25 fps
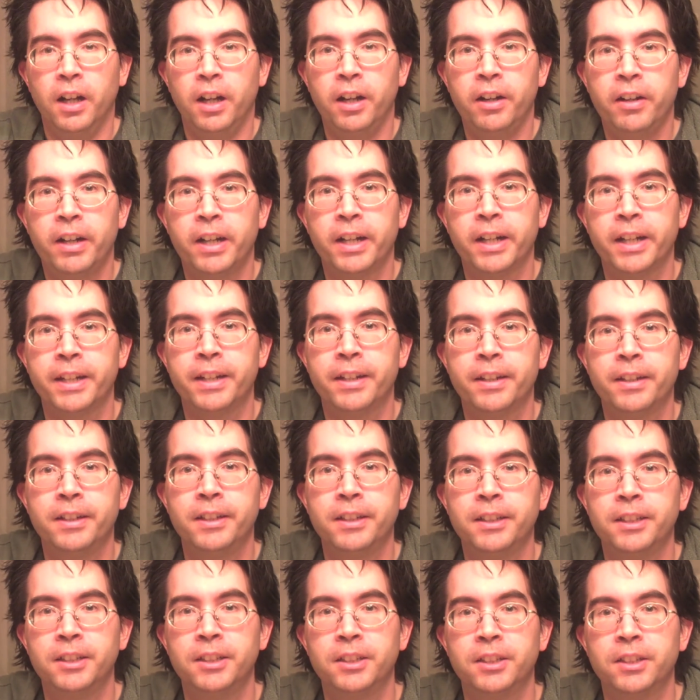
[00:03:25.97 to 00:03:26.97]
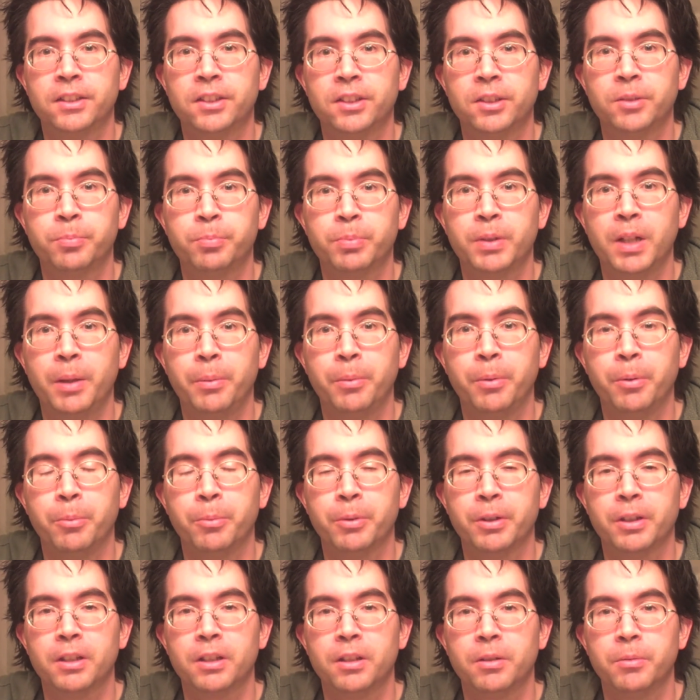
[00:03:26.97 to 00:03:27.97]
Alright, this is probably
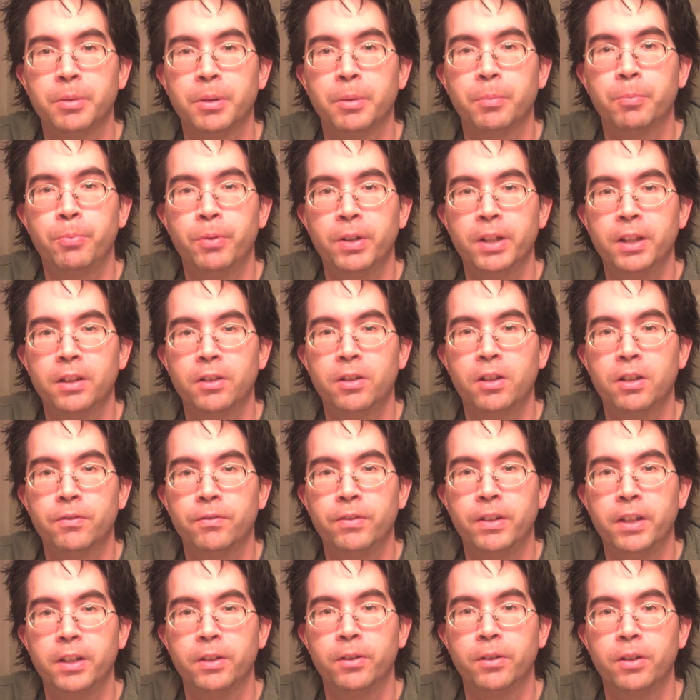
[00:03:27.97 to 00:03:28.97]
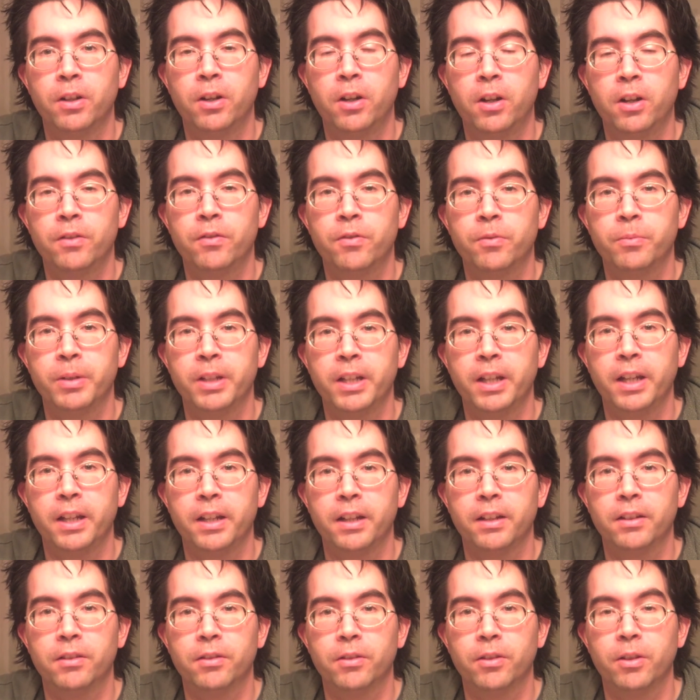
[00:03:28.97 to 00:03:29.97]
going to be a pretty long video and hard for me to
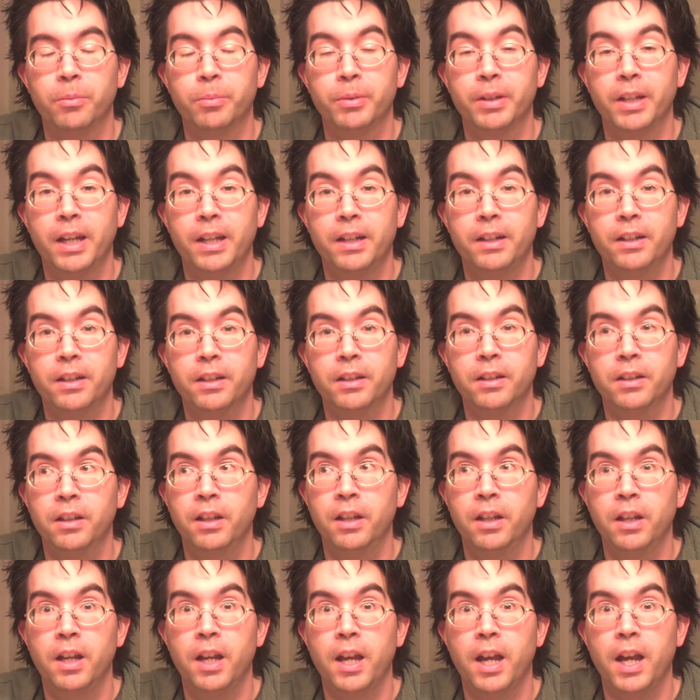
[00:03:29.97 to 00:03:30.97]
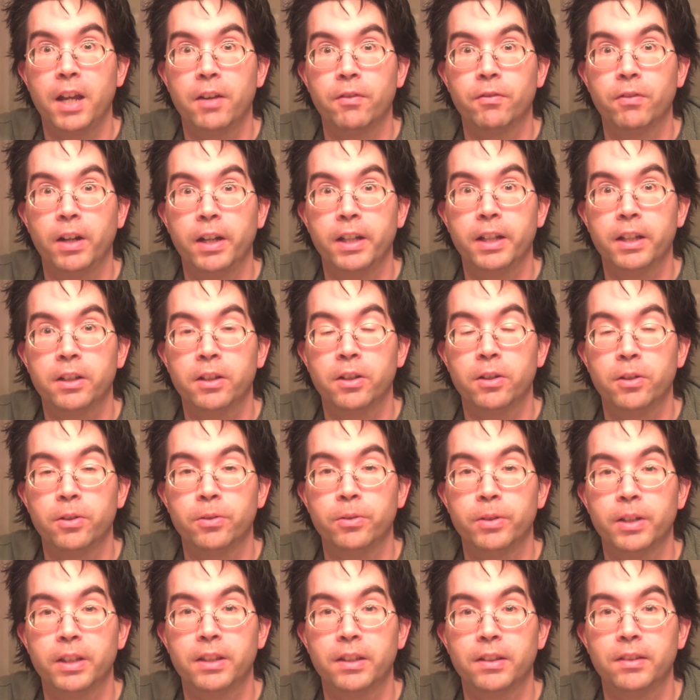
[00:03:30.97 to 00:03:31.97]
edit, so I'll be editing and writing
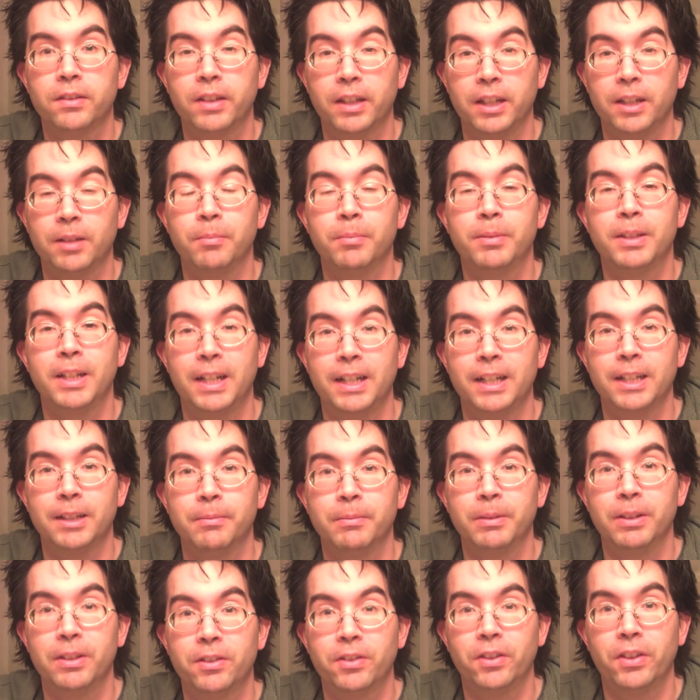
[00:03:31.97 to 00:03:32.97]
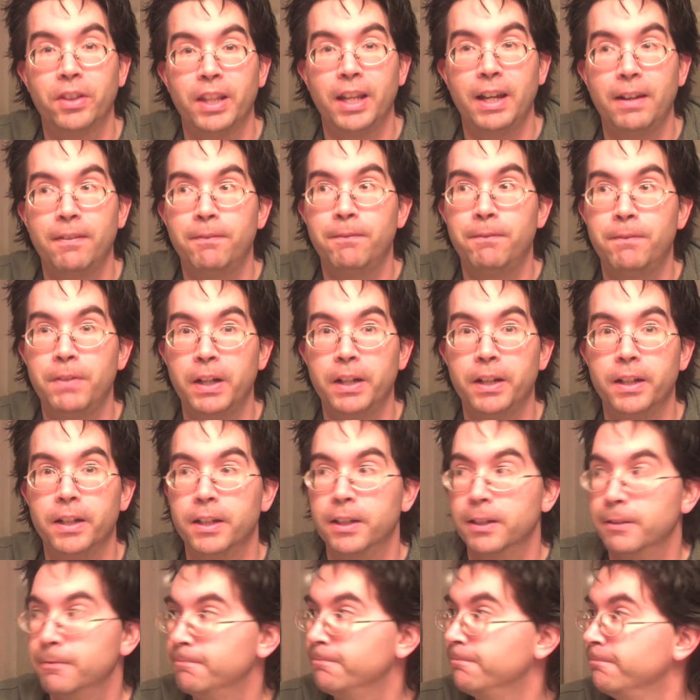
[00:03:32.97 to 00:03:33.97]
code at the same time. Isn't that fun?
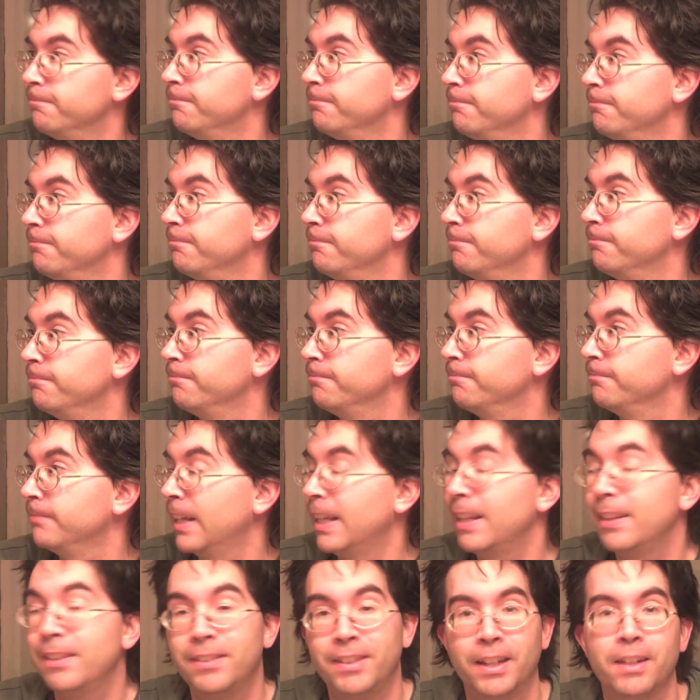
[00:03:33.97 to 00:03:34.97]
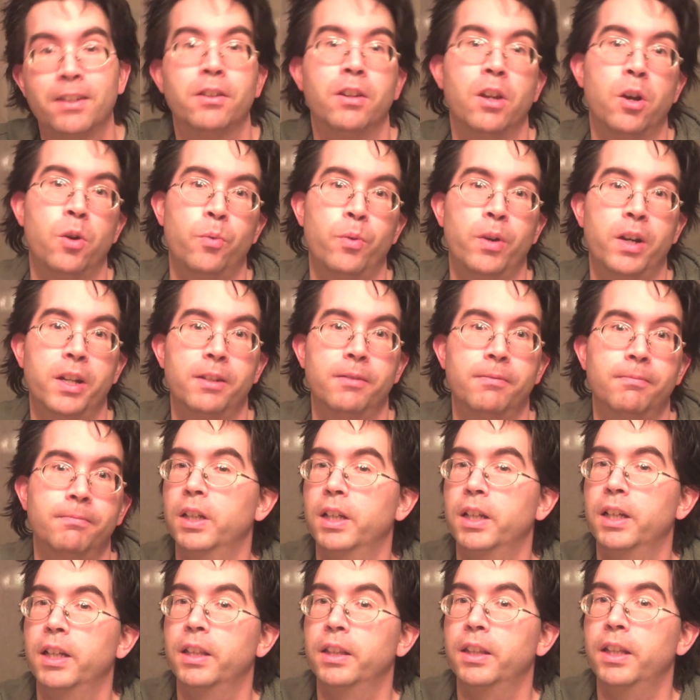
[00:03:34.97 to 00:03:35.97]
Said no one.
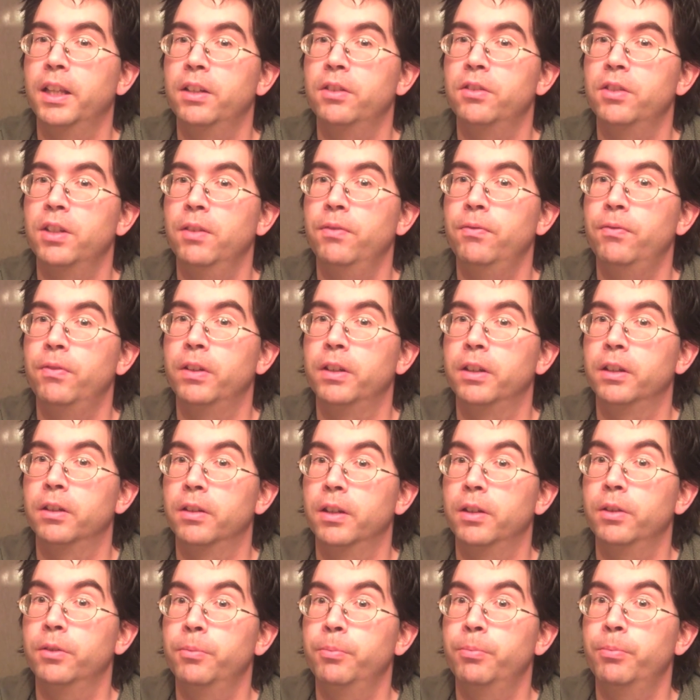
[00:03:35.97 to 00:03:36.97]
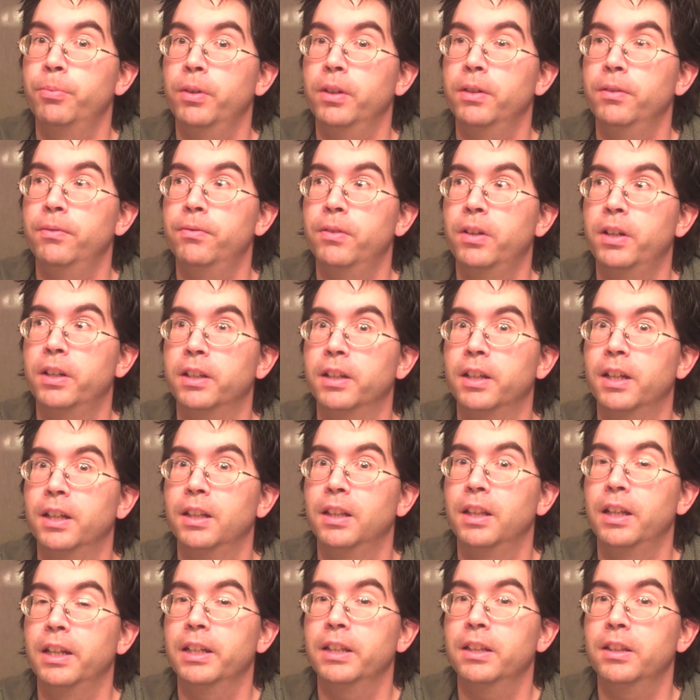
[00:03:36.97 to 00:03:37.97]
And that chef video, that was pretty funny. I
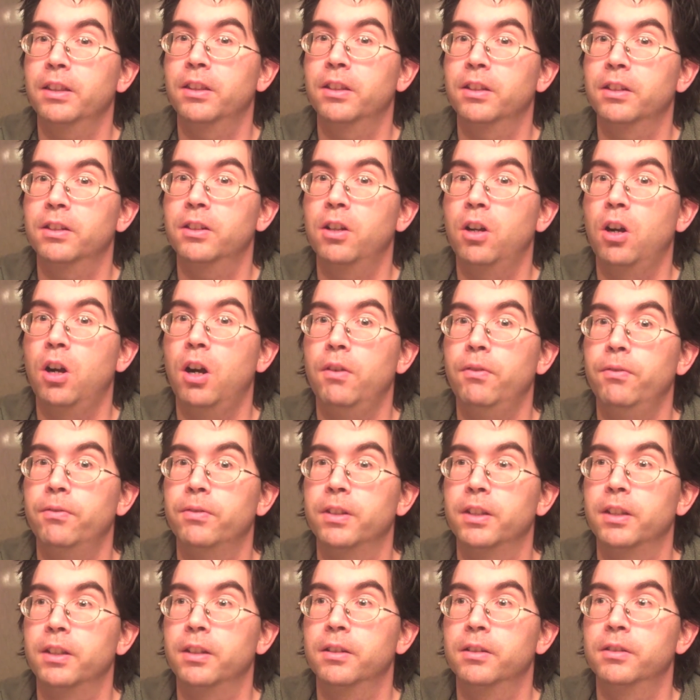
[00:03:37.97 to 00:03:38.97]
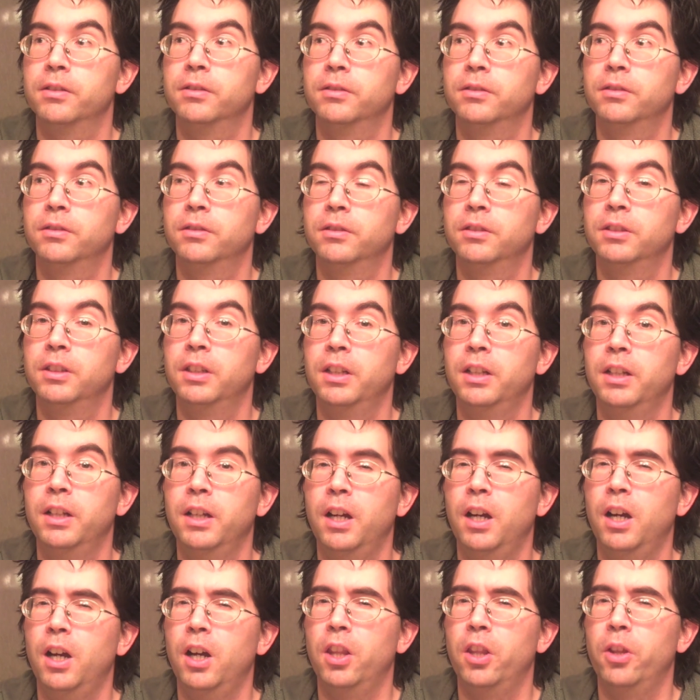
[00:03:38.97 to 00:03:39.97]
like the coffee,
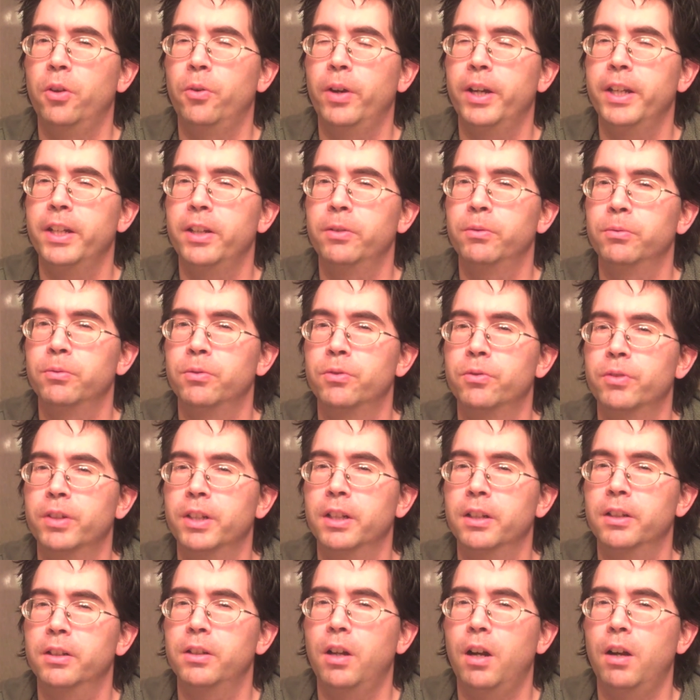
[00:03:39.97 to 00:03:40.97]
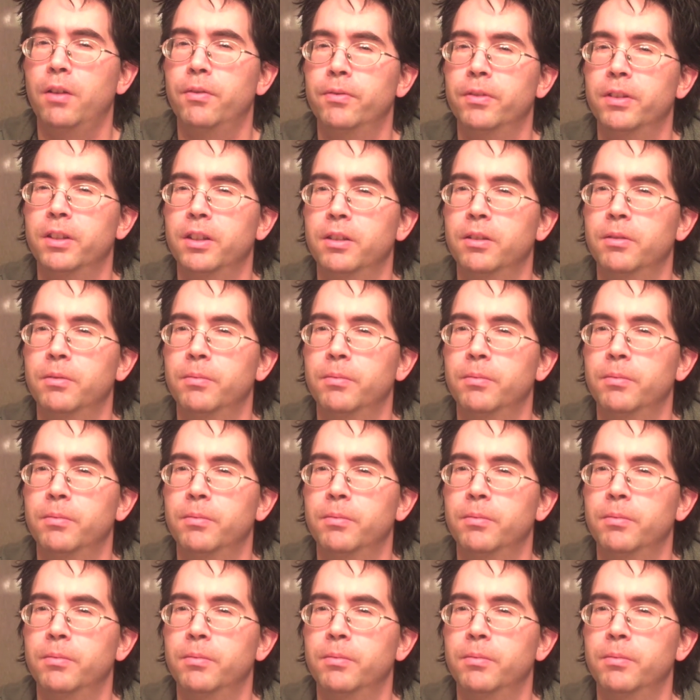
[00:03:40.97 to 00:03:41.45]
although I don't drink coffee.